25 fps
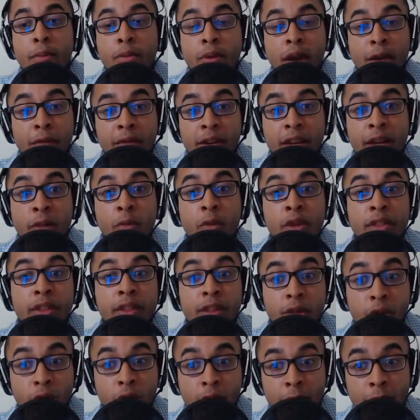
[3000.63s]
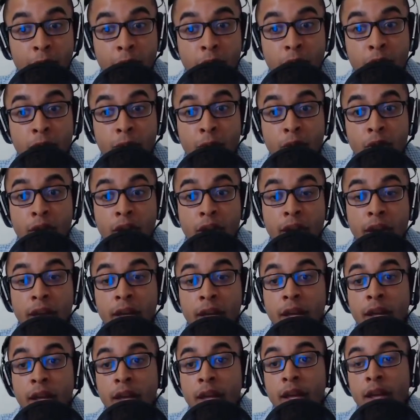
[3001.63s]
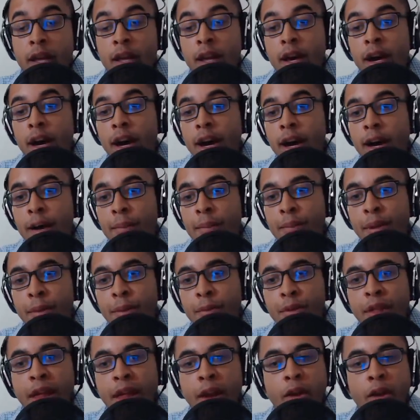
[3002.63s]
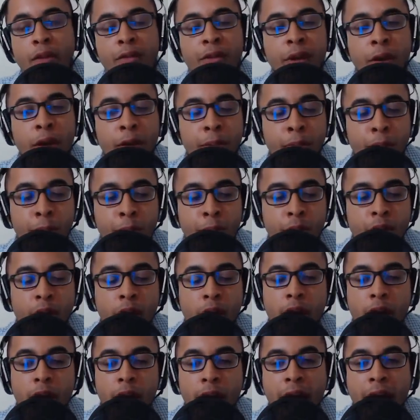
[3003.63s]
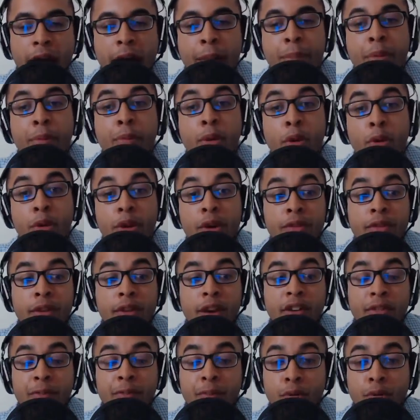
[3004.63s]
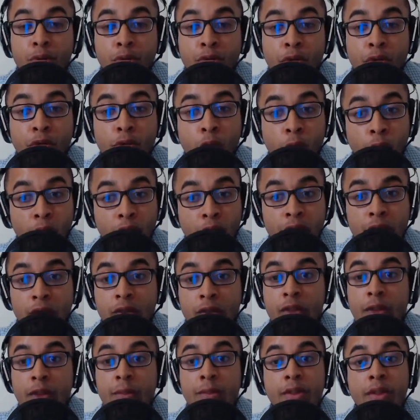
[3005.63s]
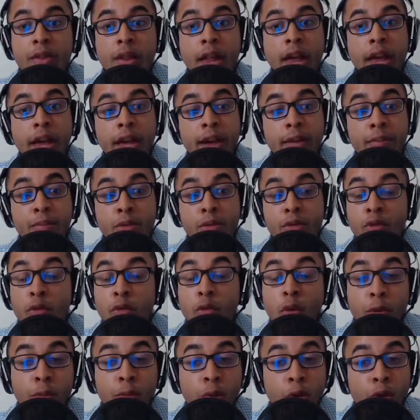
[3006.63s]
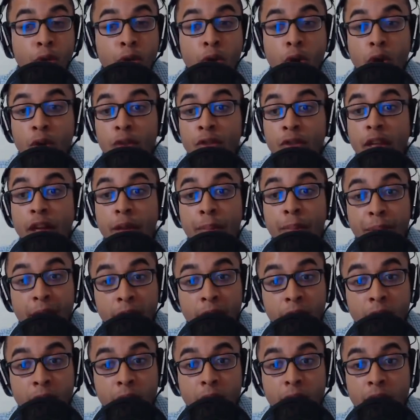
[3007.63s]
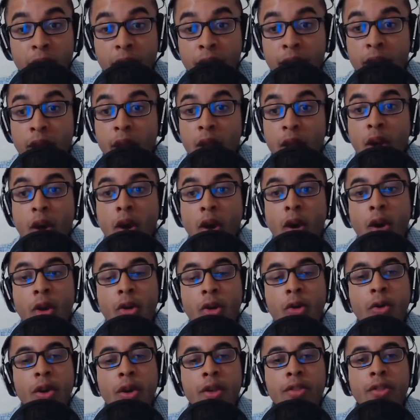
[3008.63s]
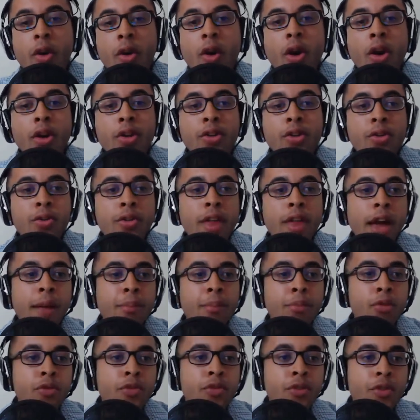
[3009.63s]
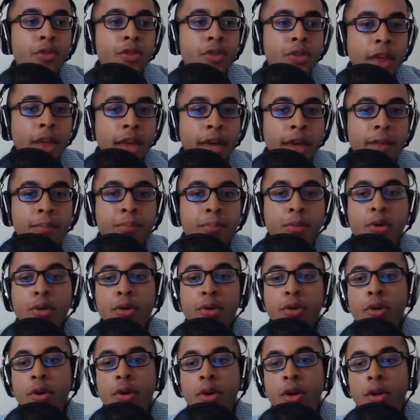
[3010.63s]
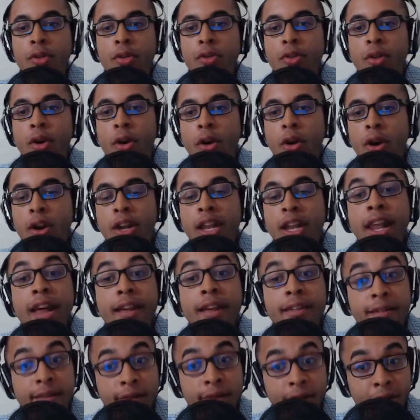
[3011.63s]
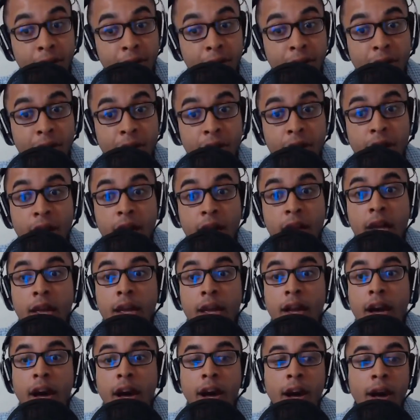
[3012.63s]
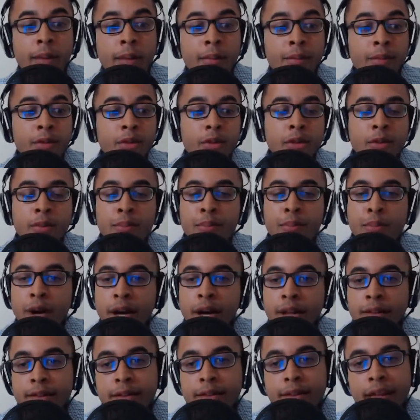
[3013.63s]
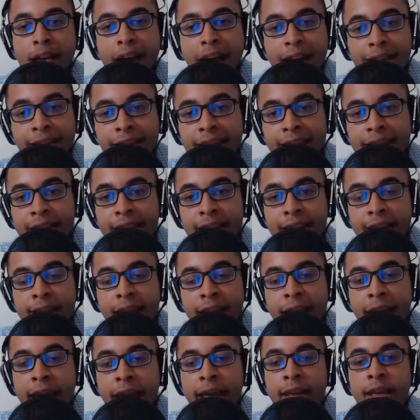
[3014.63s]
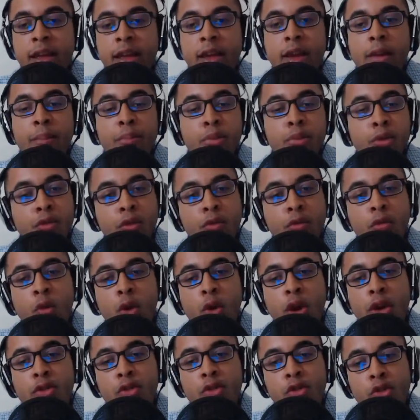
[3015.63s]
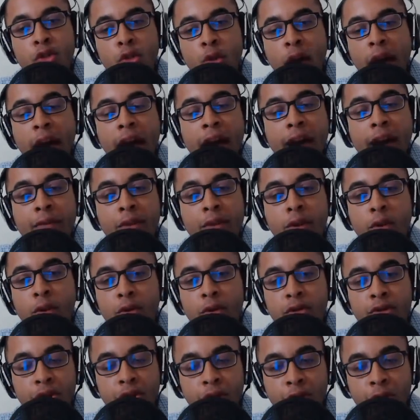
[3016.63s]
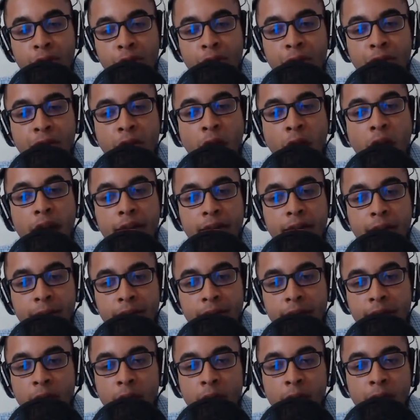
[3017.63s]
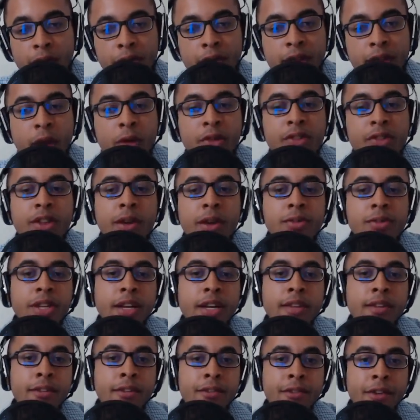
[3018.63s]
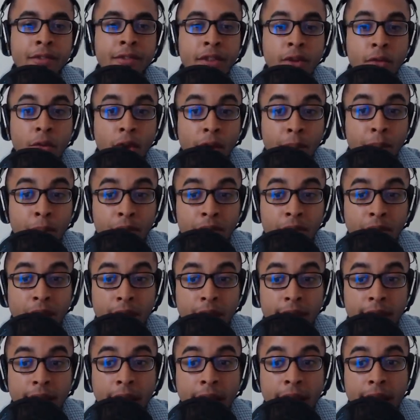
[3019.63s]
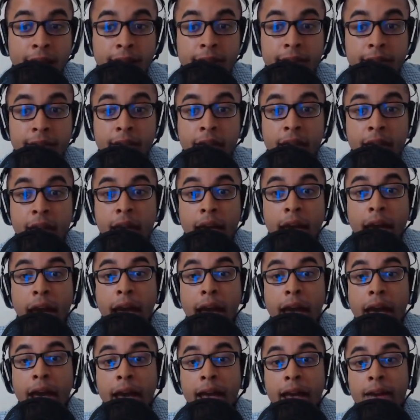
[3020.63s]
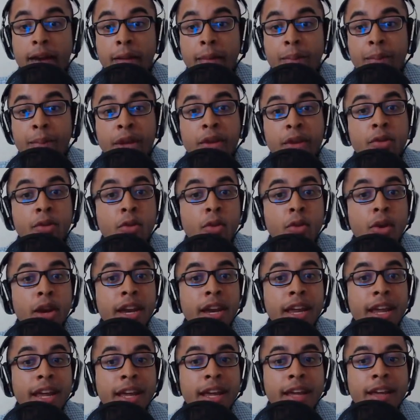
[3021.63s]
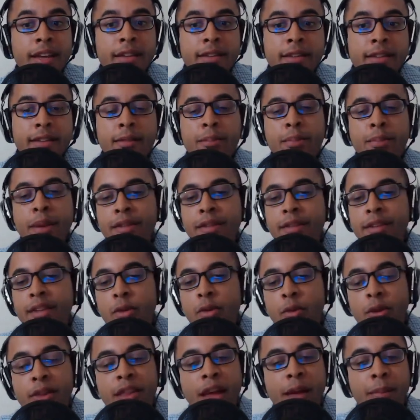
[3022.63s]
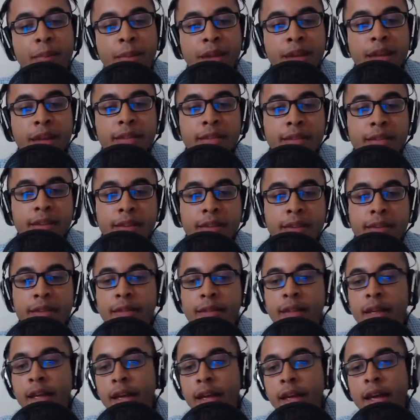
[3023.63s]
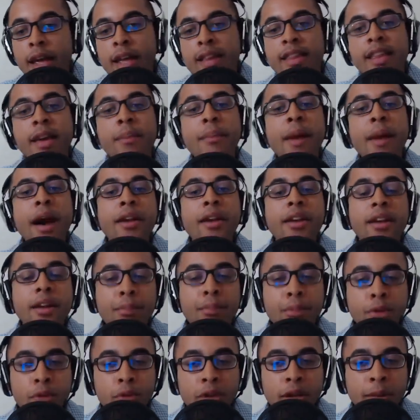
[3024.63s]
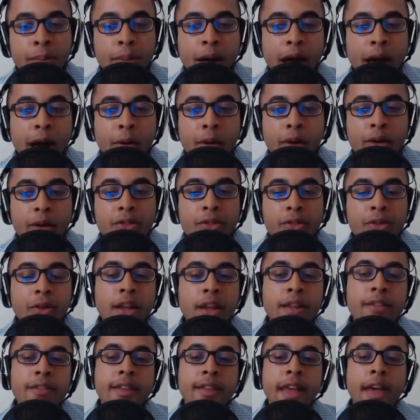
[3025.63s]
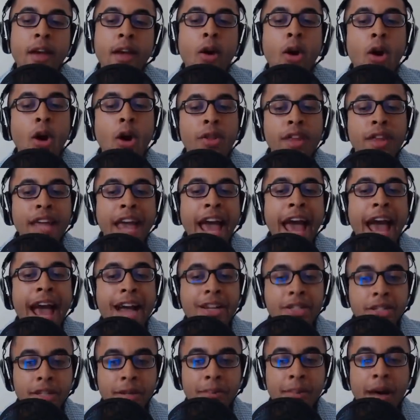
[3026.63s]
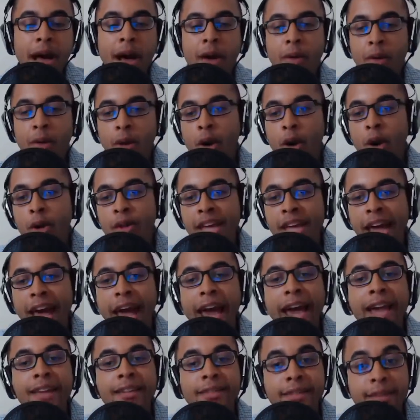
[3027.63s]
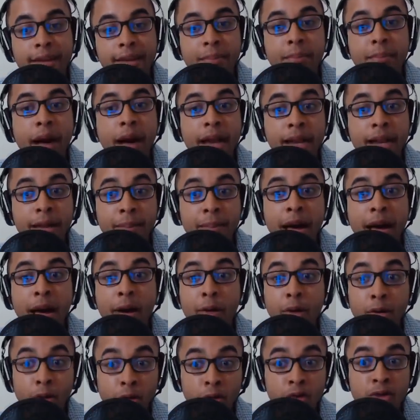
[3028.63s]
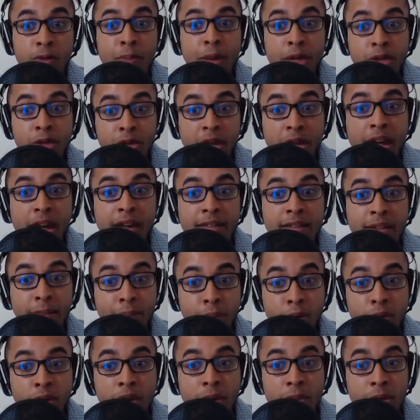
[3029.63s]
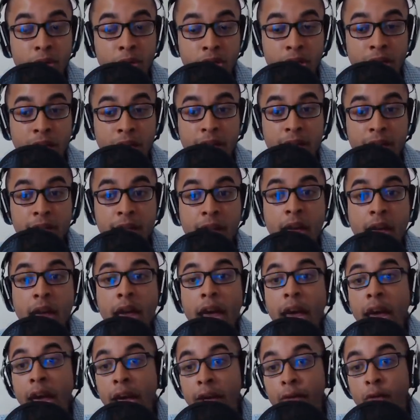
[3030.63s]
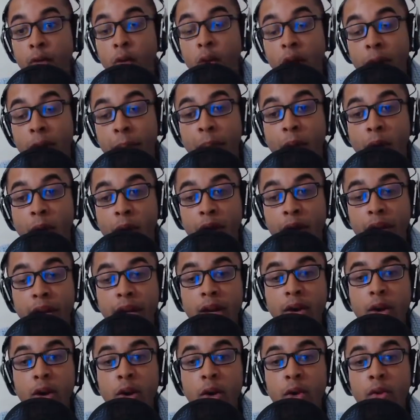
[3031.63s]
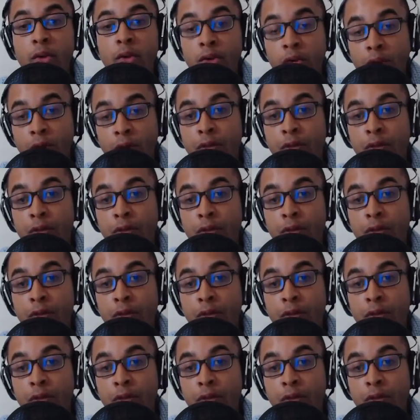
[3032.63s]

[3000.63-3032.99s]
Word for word: prevalent within the crypto community. People that are very high proponents of proof of work systems, like proof of work protocols like Bitcoin, are going to argue that proof of stake protocols are less secure. But at the end of the day, proof of work do have their own security flaws themselves. They're subject to 51% attacks, and Bitcoin is basically, what that means is the amount of computing power, so let's say all the hashing power, all the ASIC mining power, those specialized computing machines, if one party owns